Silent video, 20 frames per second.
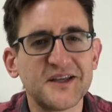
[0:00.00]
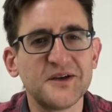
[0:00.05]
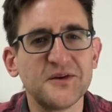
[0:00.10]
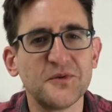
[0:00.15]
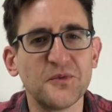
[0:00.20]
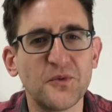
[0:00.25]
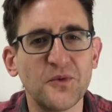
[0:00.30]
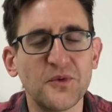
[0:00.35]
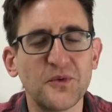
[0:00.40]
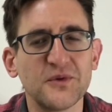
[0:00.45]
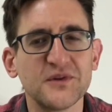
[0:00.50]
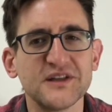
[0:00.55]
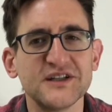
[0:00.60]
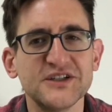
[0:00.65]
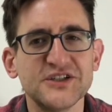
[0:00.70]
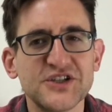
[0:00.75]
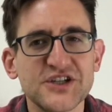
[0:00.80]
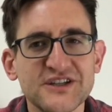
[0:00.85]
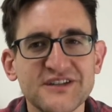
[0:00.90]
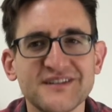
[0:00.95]

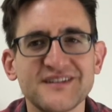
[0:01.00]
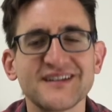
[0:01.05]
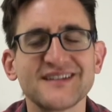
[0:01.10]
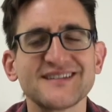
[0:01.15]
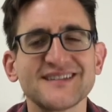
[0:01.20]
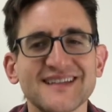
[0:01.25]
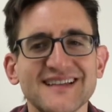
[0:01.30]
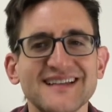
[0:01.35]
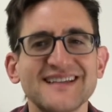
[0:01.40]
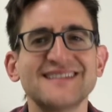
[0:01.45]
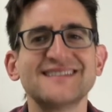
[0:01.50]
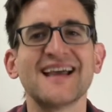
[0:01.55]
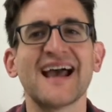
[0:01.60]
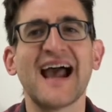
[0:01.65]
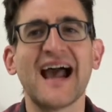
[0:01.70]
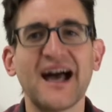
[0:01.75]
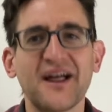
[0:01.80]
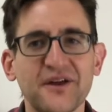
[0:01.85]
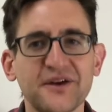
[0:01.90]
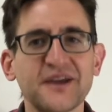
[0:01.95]
Logistics is
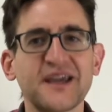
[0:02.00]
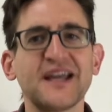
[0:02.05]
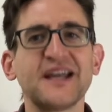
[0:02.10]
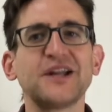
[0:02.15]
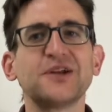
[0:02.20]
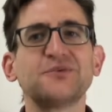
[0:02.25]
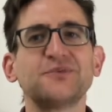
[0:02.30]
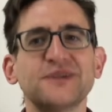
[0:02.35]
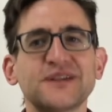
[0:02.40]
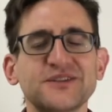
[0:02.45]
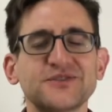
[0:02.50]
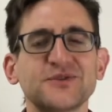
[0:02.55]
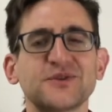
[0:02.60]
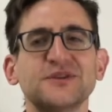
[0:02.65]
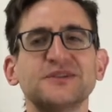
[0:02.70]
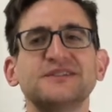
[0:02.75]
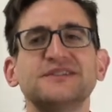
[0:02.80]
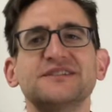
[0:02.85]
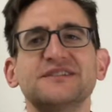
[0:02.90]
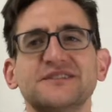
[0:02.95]
allocating
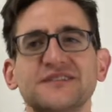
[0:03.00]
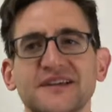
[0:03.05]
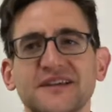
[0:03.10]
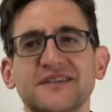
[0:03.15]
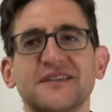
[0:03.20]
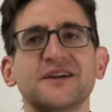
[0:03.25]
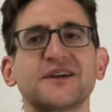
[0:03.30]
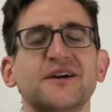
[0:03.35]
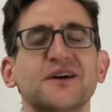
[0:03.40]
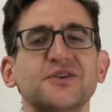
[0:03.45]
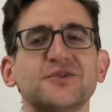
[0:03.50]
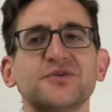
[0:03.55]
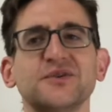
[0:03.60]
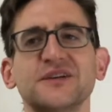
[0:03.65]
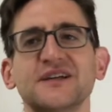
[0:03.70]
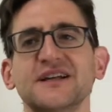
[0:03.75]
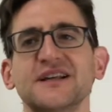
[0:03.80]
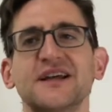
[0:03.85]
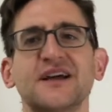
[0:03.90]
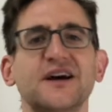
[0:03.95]
resources in the
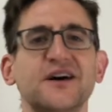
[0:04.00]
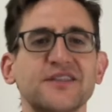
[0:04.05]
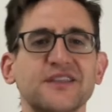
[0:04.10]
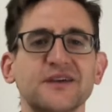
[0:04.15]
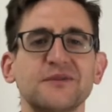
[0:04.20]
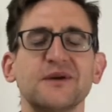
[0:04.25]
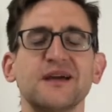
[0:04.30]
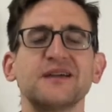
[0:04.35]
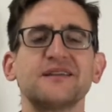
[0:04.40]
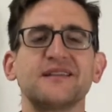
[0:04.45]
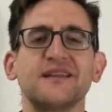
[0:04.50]
country in a healthy way.